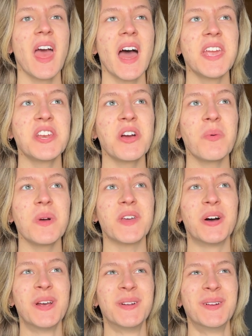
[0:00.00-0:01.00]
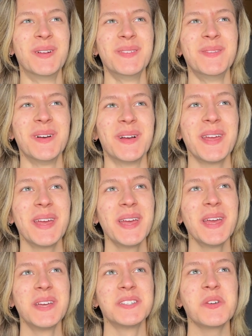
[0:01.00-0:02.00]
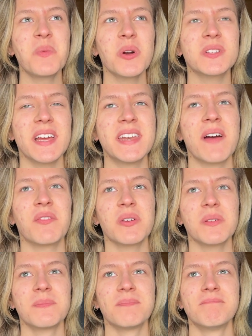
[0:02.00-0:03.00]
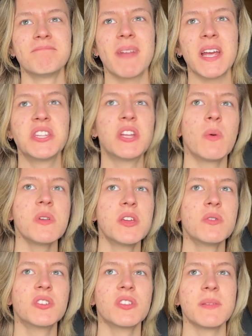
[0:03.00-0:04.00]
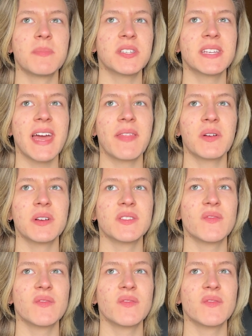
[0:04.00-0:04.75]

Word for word: You know, two words I don't usually put together is